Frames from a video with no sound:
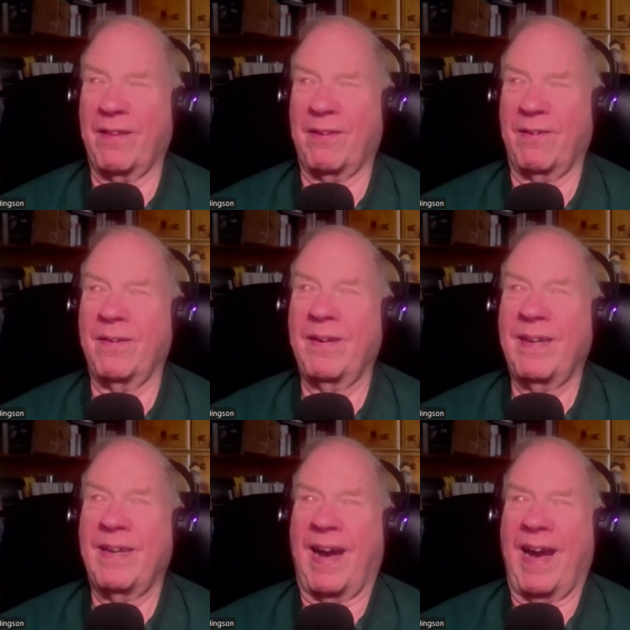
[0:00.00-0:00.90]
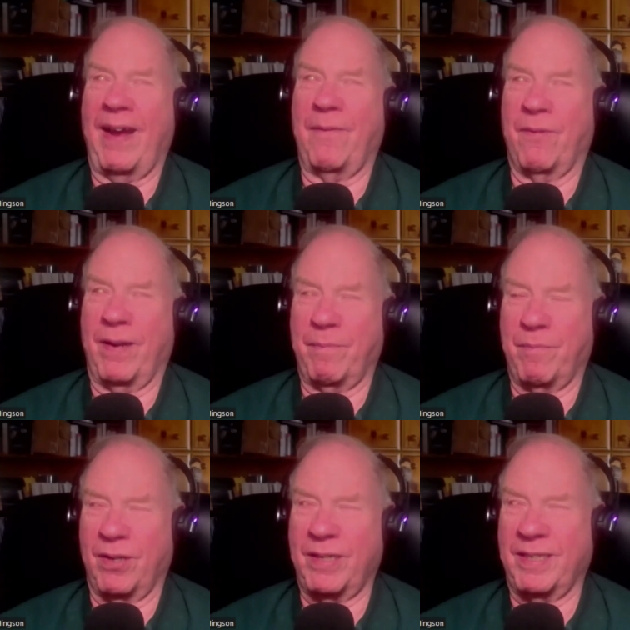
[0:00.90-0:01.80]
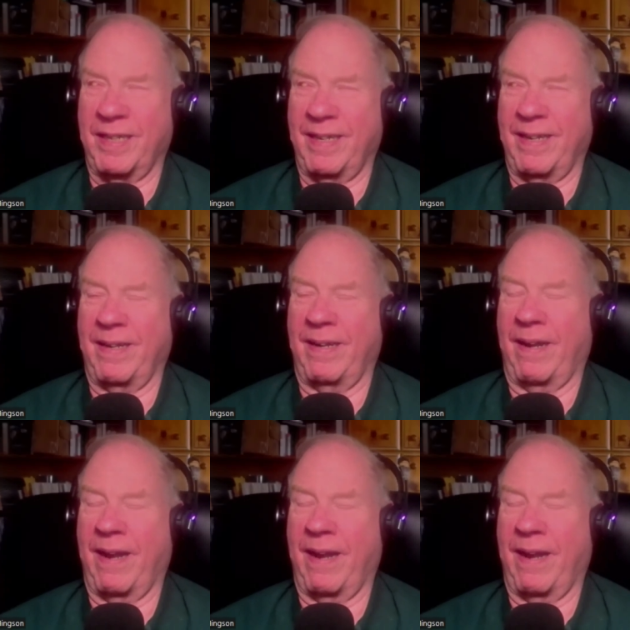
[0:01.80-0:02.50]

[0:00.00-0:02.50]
author, I have written books and